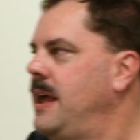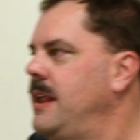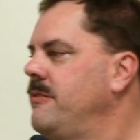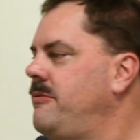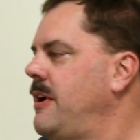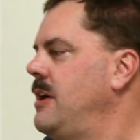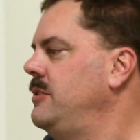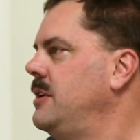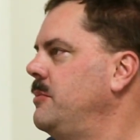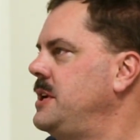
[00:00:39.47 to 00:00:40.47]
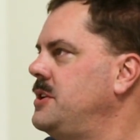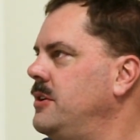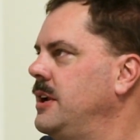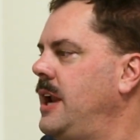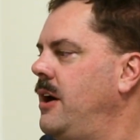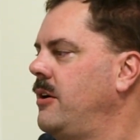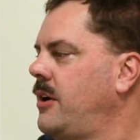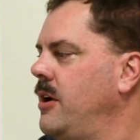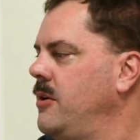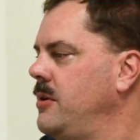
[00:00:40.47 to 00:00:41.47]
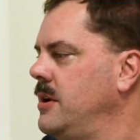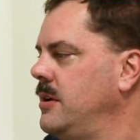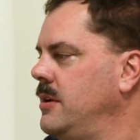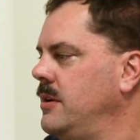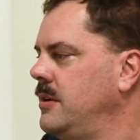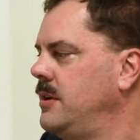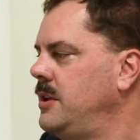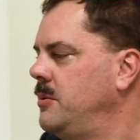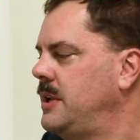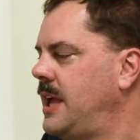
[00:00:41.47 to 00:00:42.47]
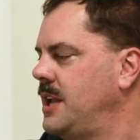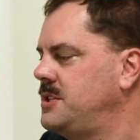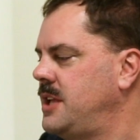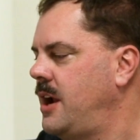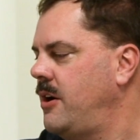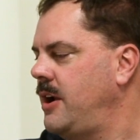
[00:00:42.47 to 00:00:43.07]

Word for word: I can do this. Uh, Catalyte gave me the opportunity to show